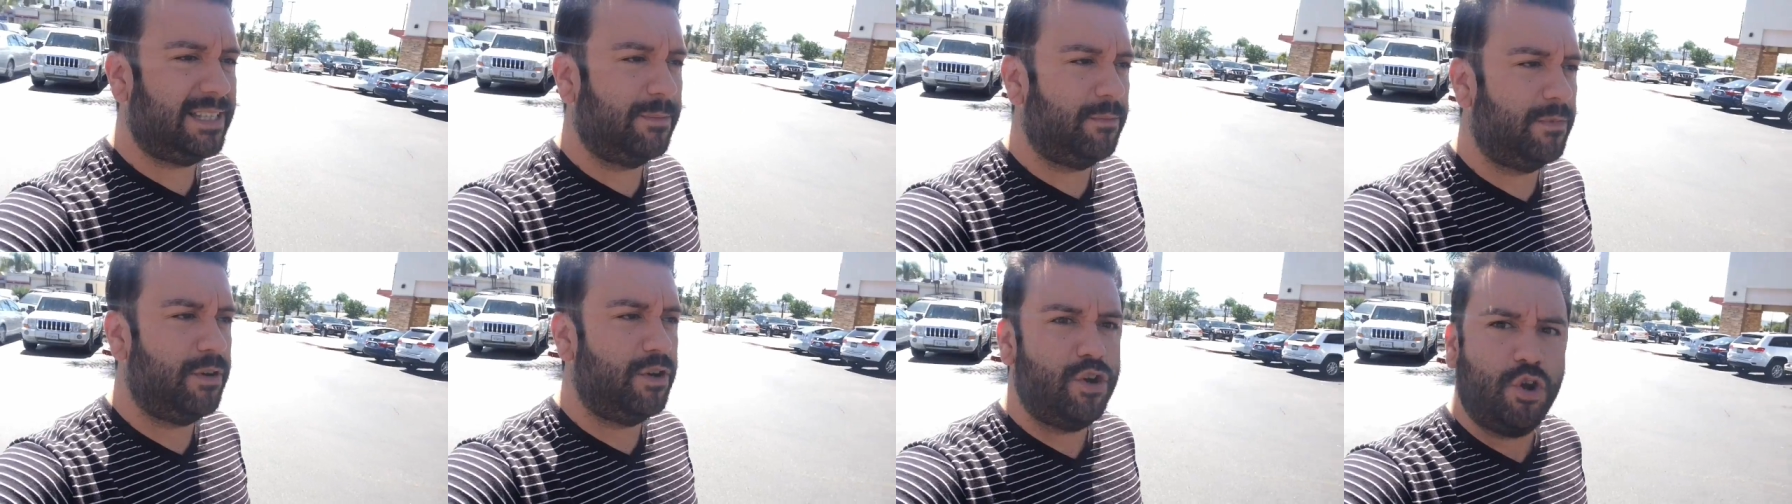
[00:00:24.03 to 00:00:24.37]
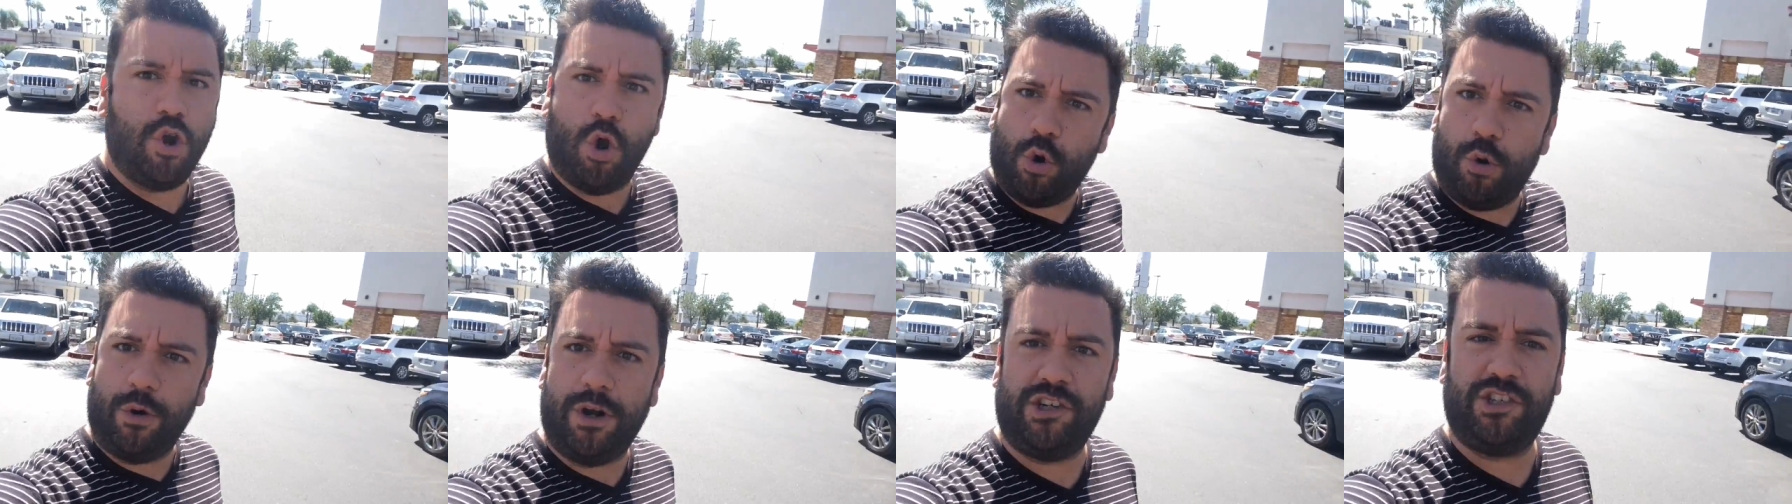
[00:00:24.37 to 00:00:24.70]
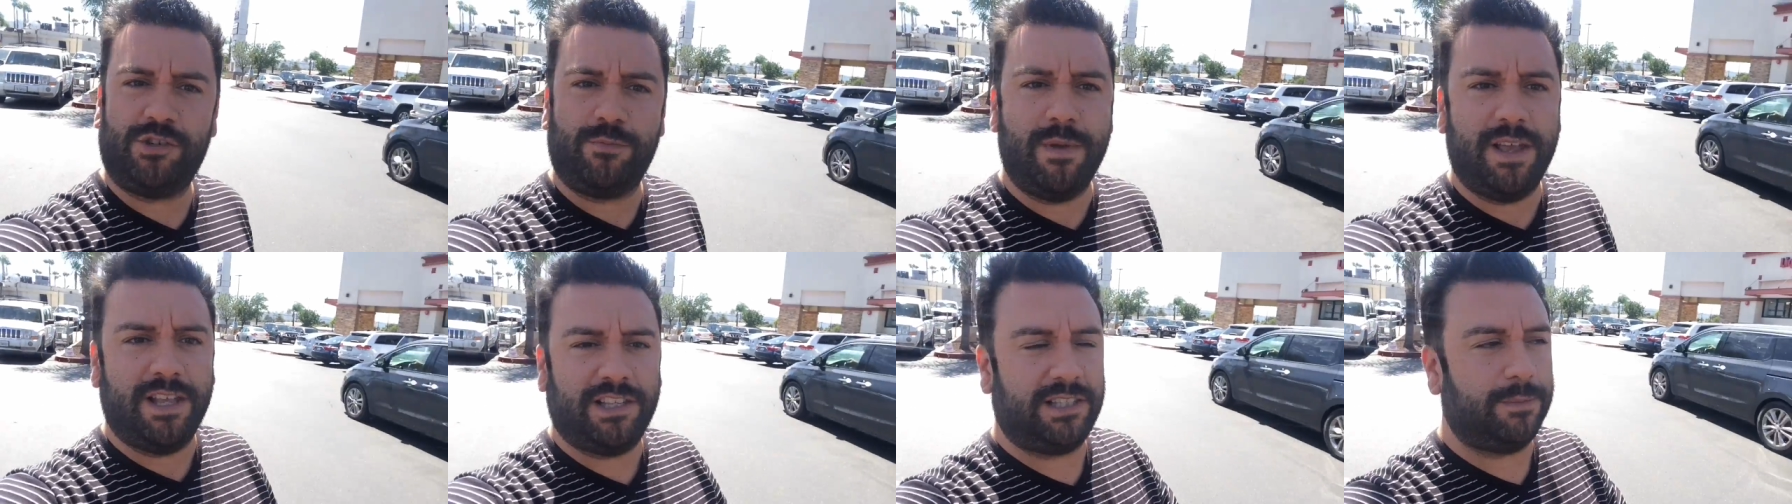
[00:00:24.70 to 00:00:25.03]
some
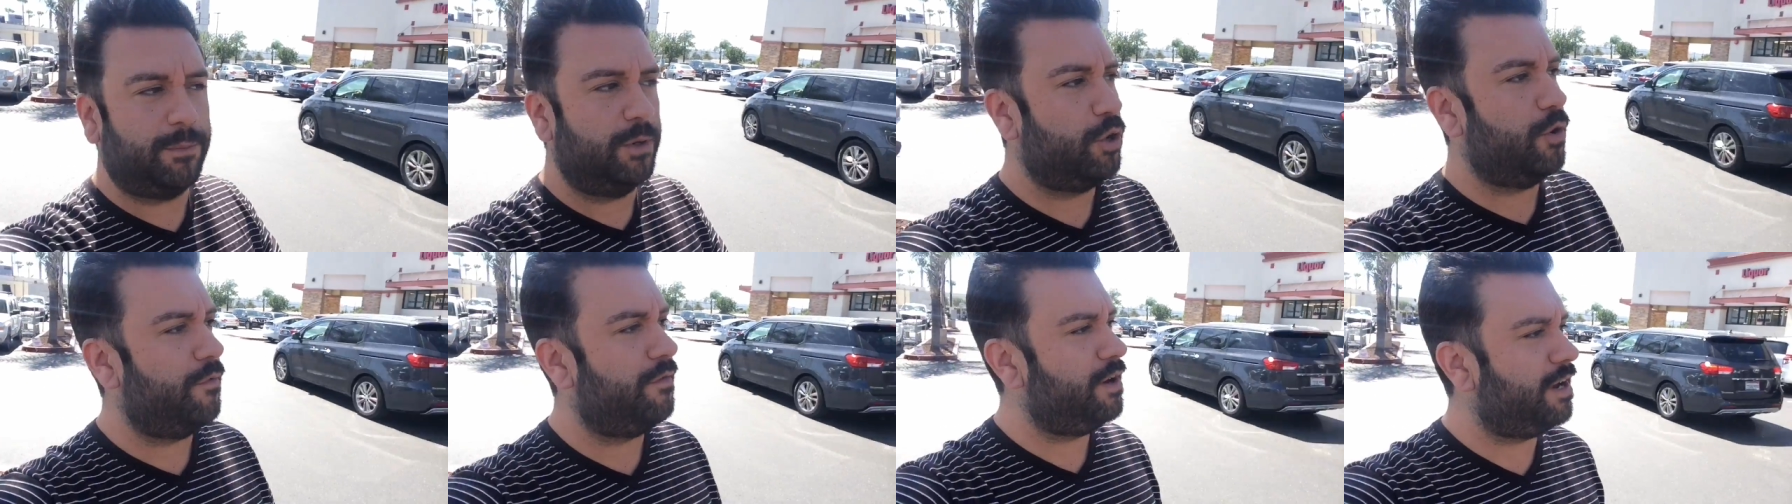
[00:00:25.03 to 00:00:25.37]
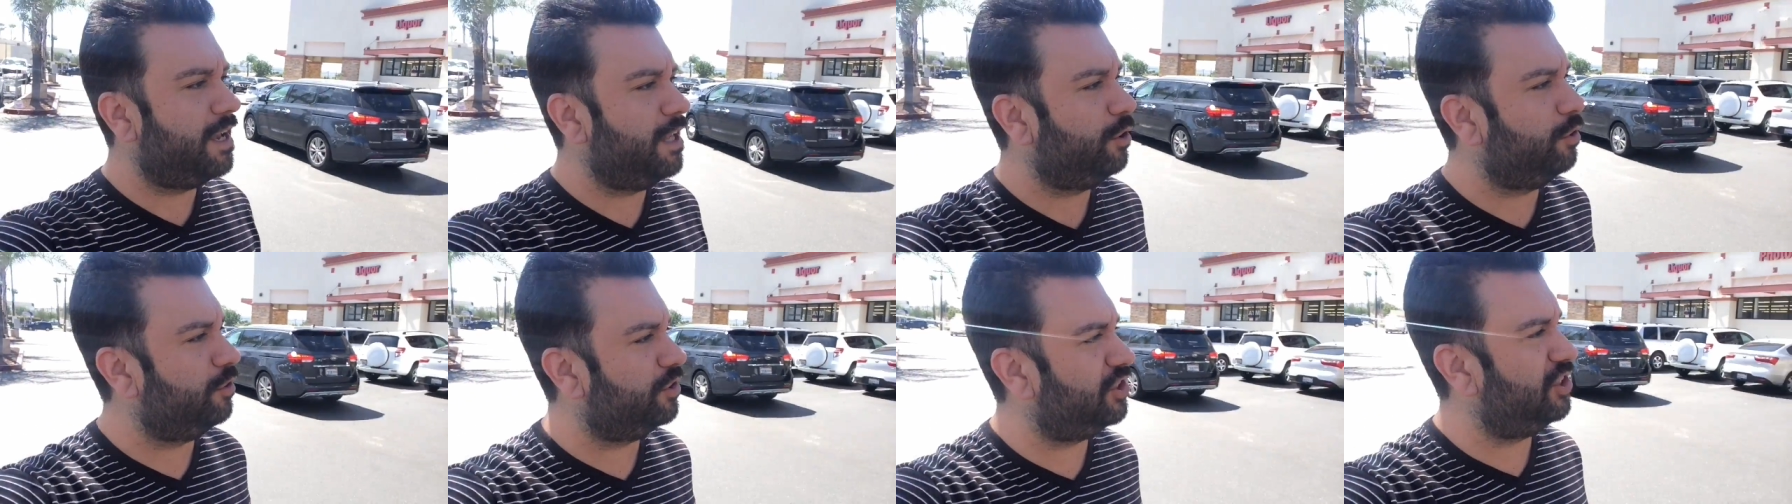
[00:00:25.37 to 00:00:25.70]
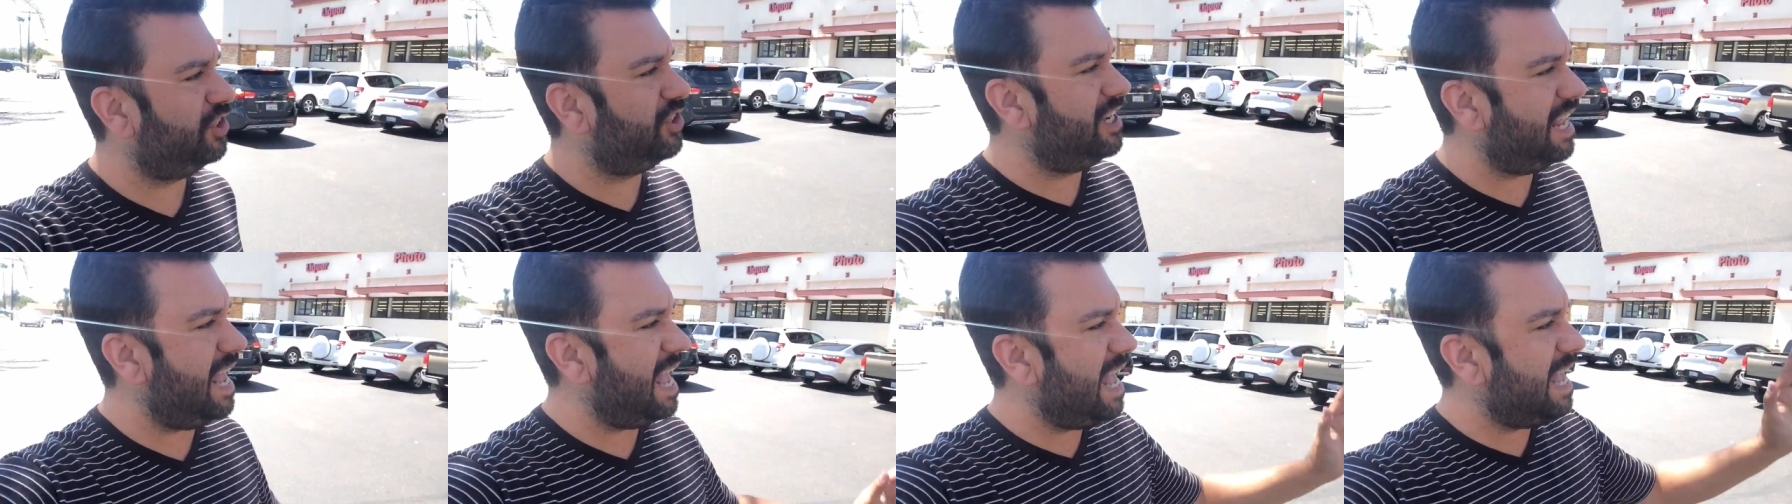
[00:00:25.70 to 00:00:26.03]
nourishment. So I'm gonna go over here get a little
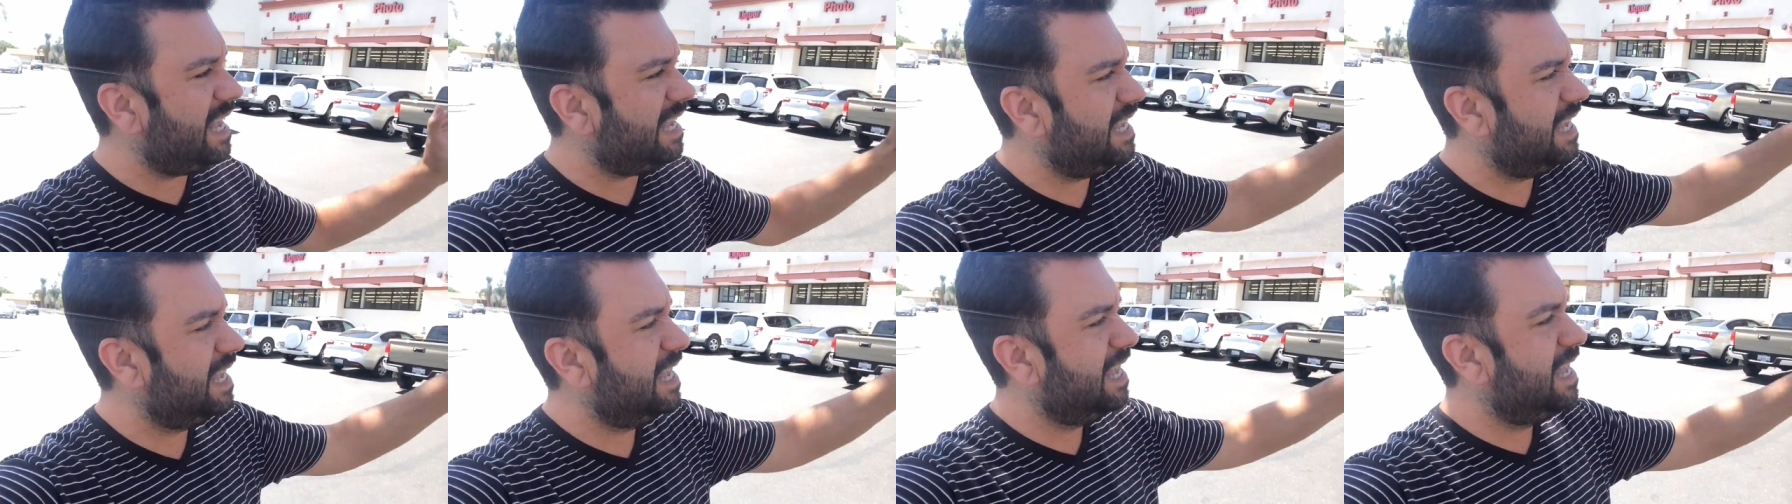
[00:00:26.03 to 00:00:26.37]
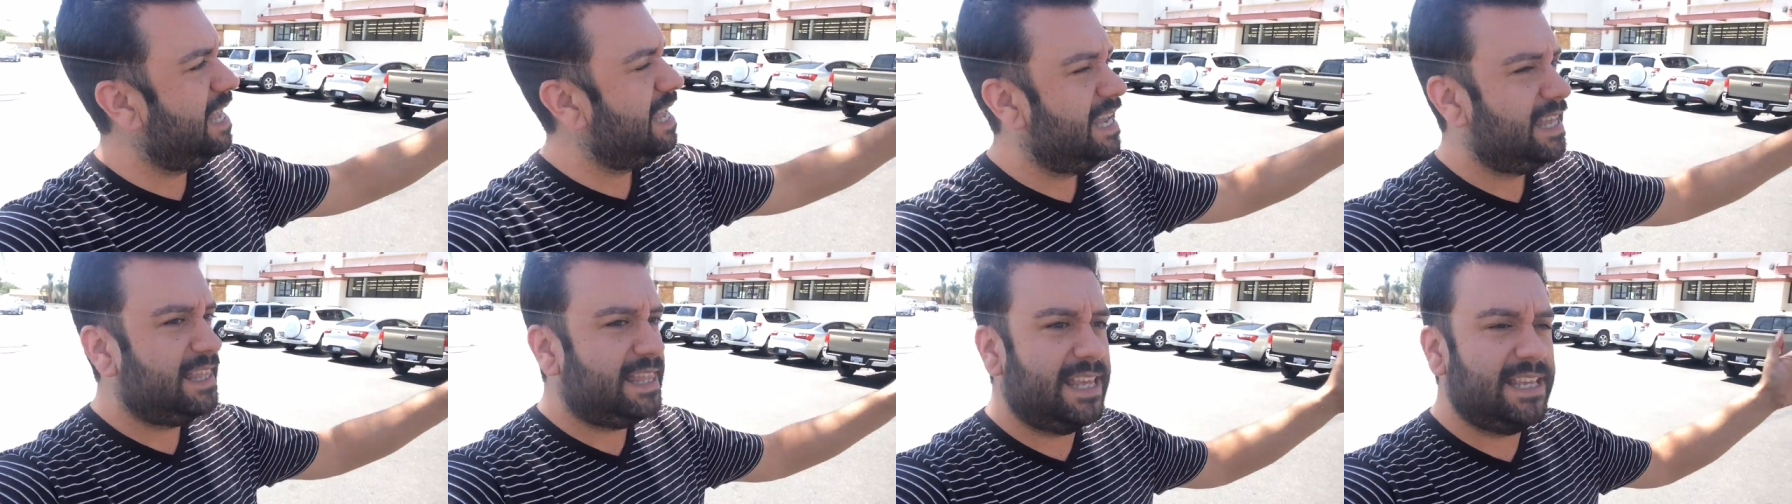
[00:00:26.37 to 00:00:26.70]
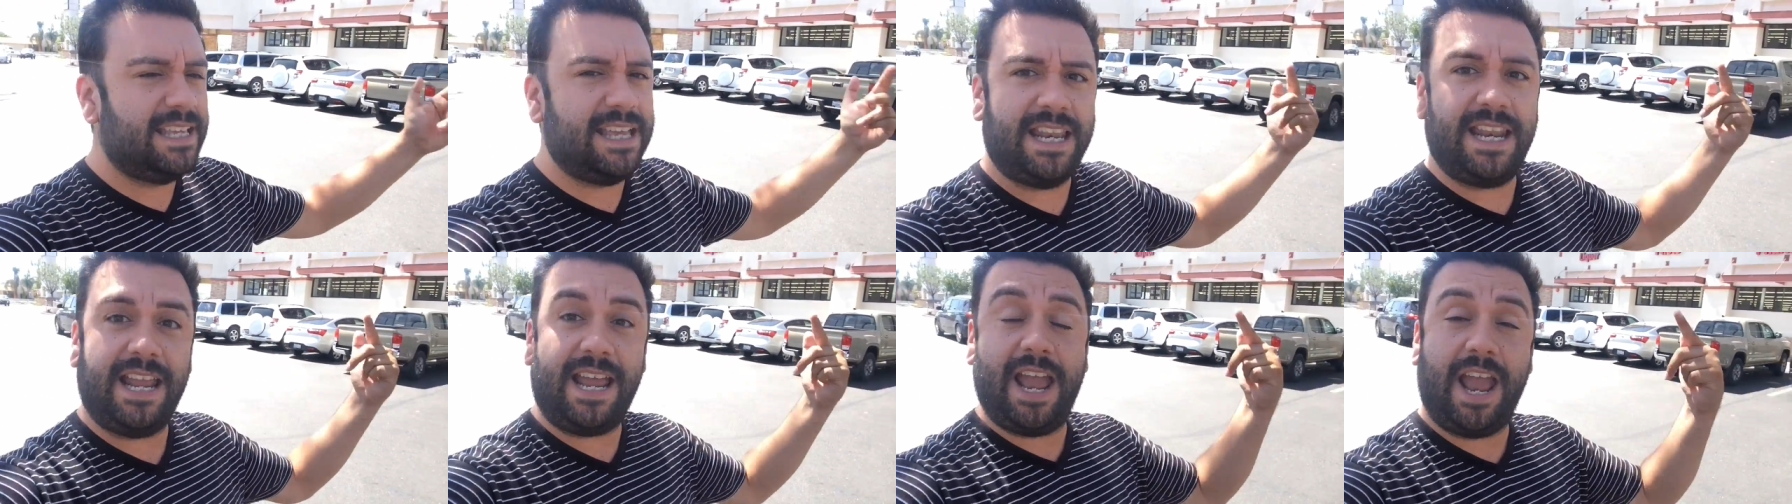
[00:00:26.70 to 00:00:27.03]
snack,
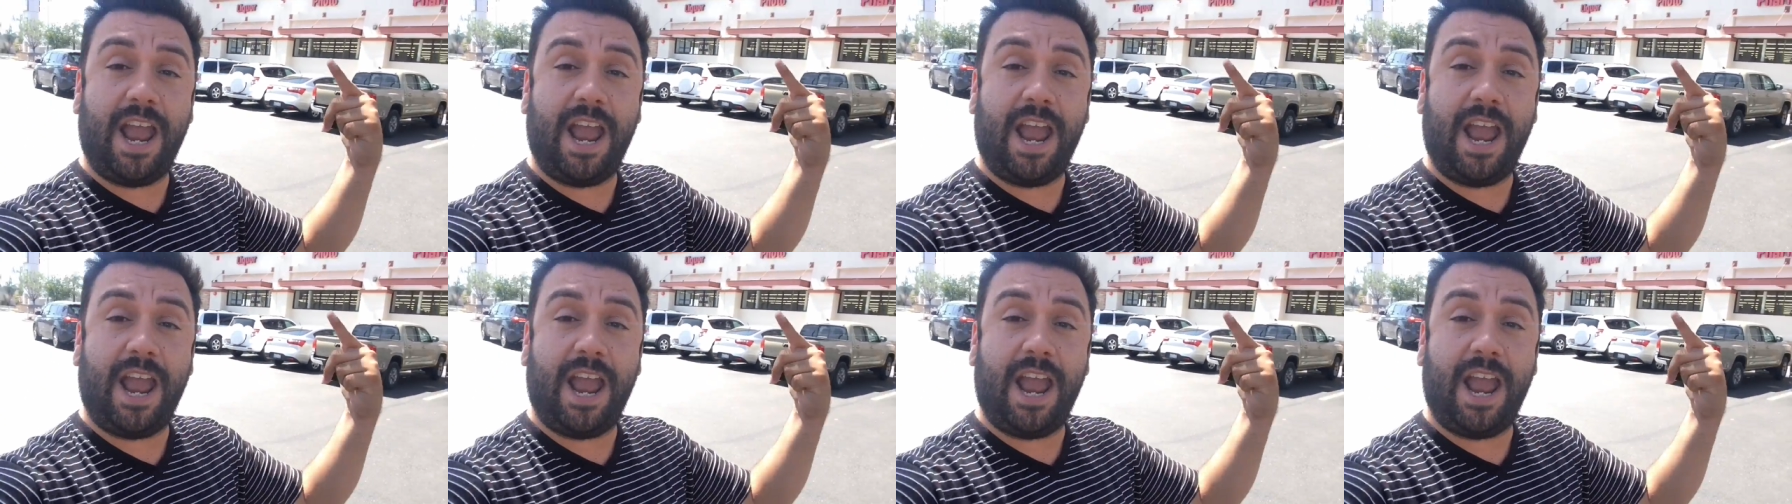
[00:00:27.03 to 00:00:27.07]
then get a